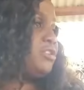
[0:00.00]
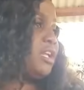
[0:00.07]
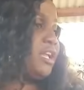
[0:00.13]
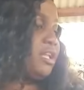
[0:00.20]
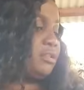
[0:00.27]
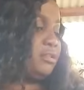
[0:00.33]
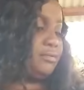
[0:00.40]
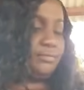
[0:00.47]
you
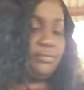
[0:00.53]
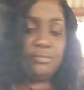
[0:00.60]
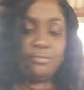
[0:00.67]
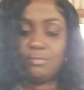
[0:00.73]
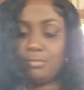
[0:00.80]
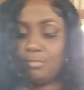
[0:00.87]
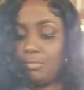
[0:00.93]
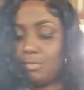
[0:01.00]
get?
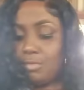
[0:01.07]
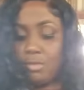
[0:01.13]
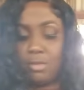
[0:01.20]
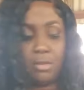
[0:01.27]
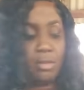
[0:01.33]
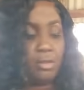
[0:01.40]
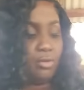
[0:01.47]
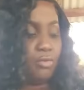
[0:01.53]

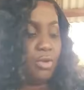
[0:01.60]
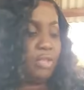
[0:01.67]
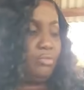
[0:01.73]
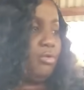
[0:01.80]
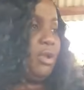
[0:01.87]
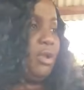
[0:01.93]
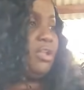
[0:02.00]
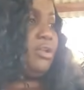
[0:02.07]
One more